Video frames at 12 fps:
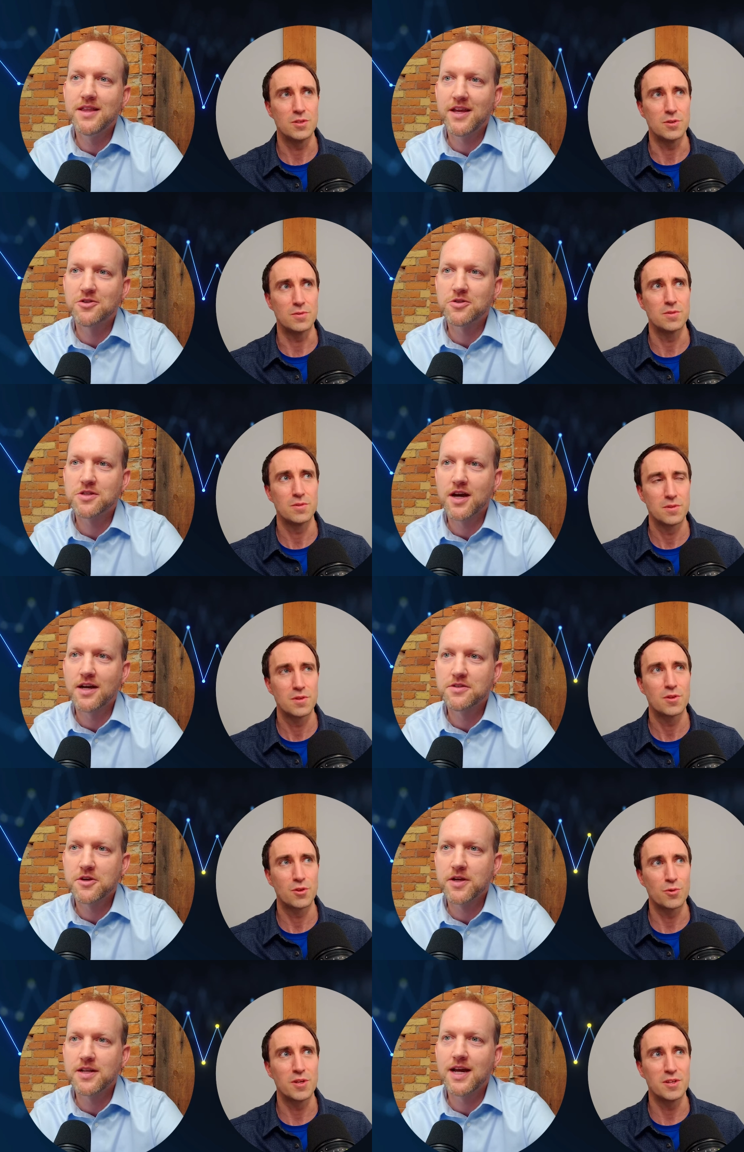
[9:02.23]
Speaker 1: the interest cost.
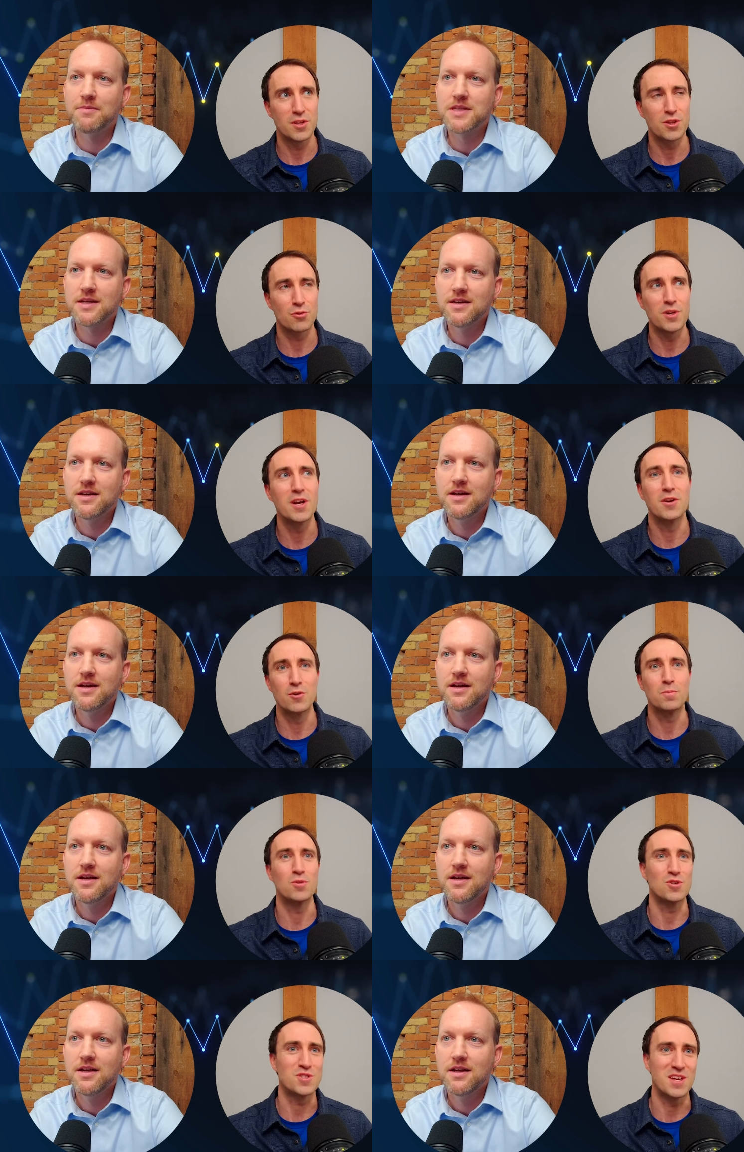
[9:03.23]
30 Three, times
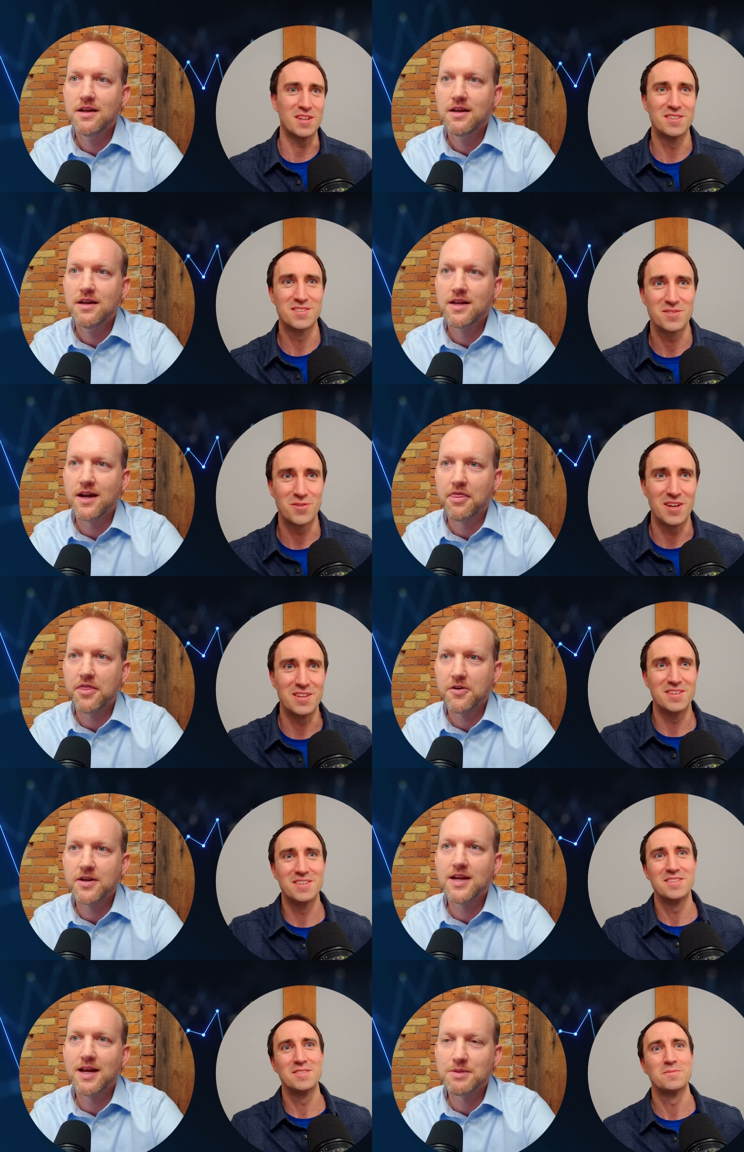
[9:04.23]
Speaker 2: 300%. Yeah, right?
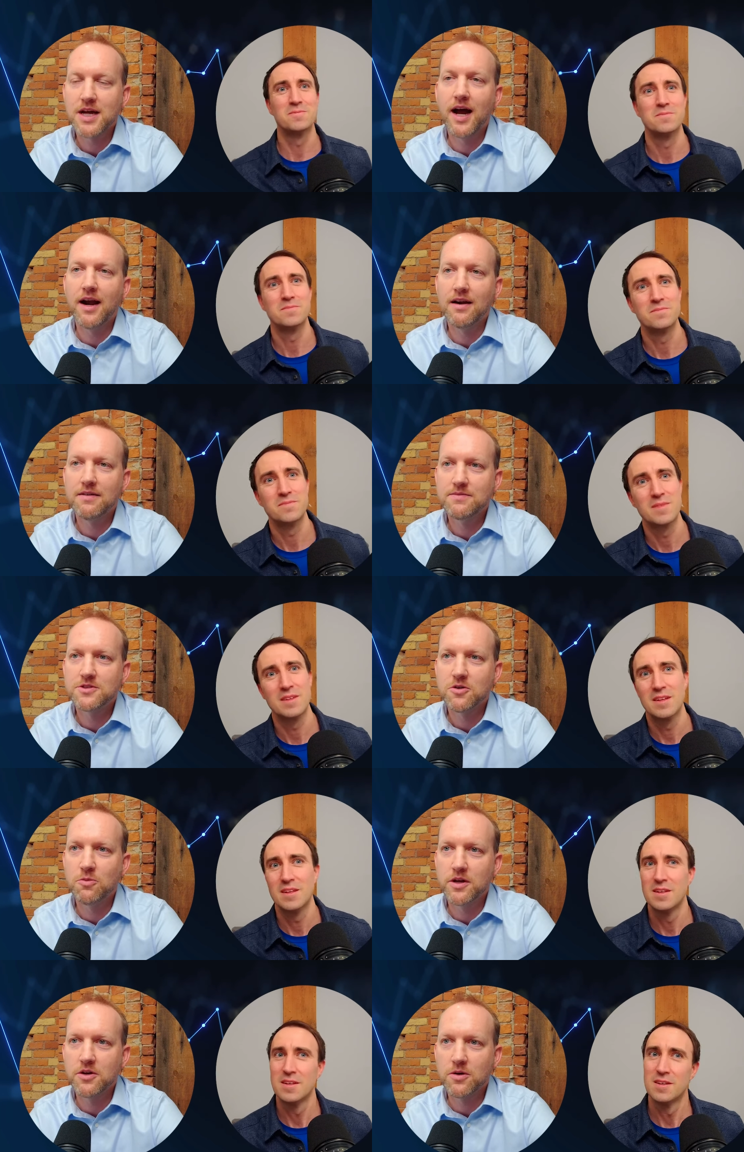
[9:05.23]
30
Speaker 1: times higher. So
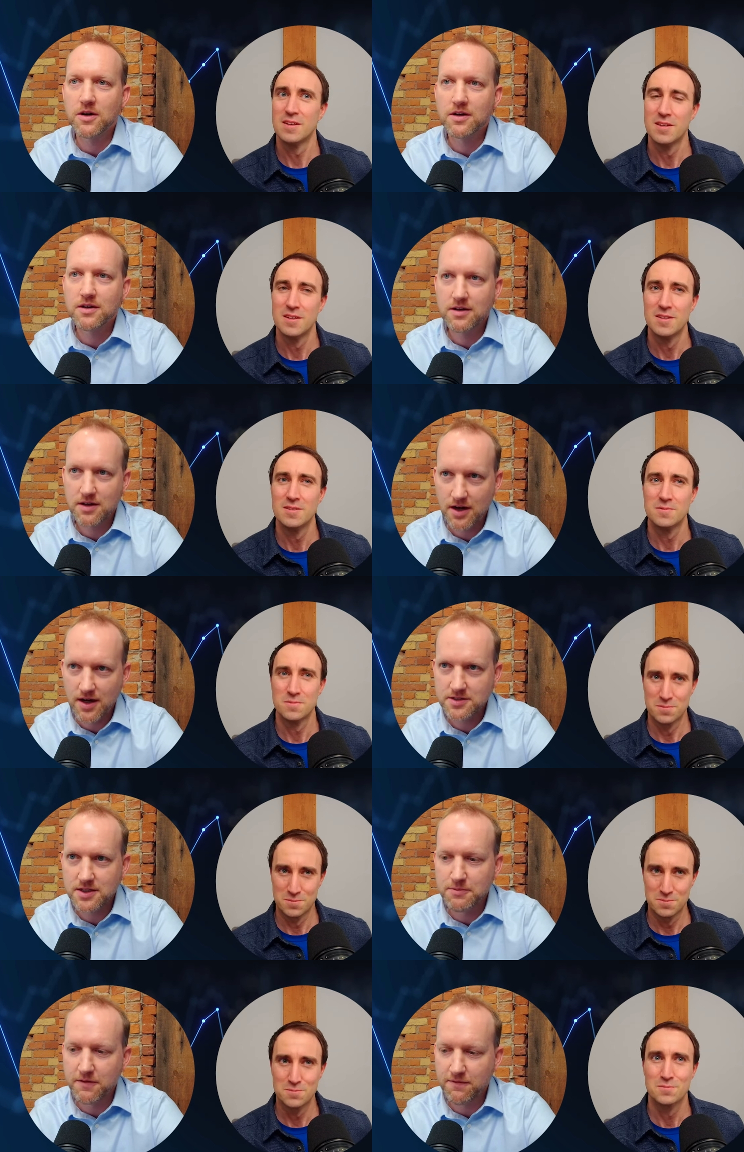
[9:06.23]
what you were
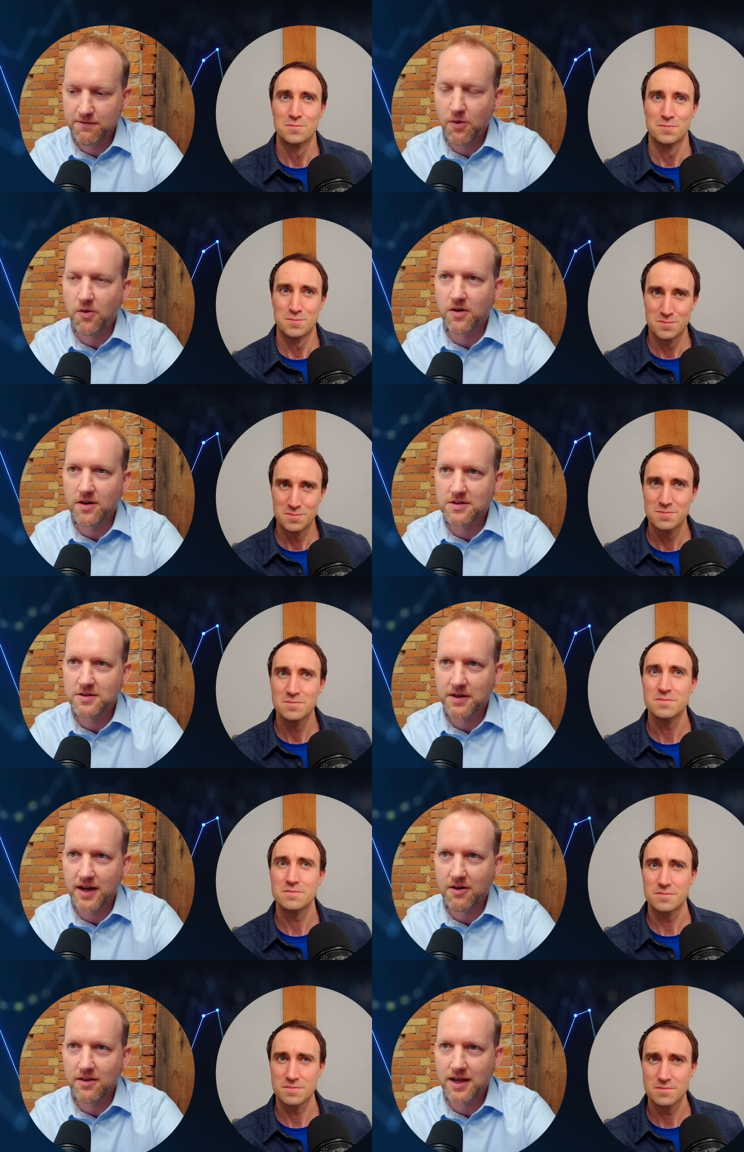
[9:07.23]
costing before to
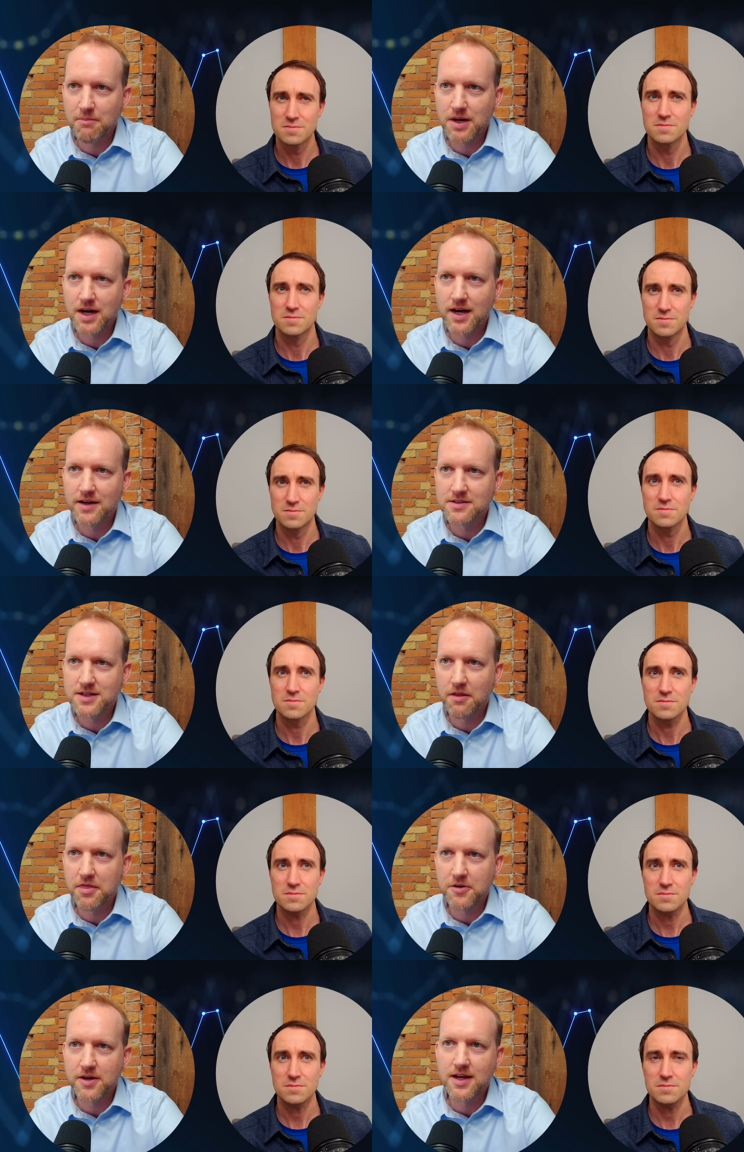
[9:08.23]
carry that bond is now
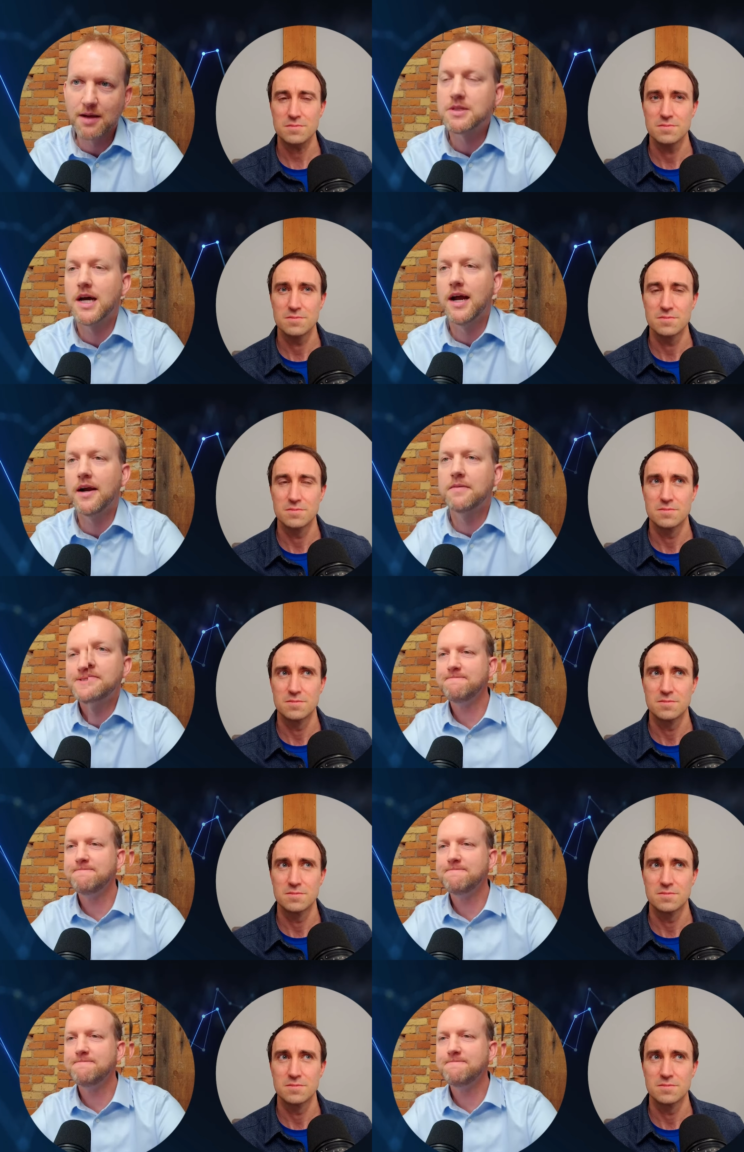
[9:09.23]
30 times higher.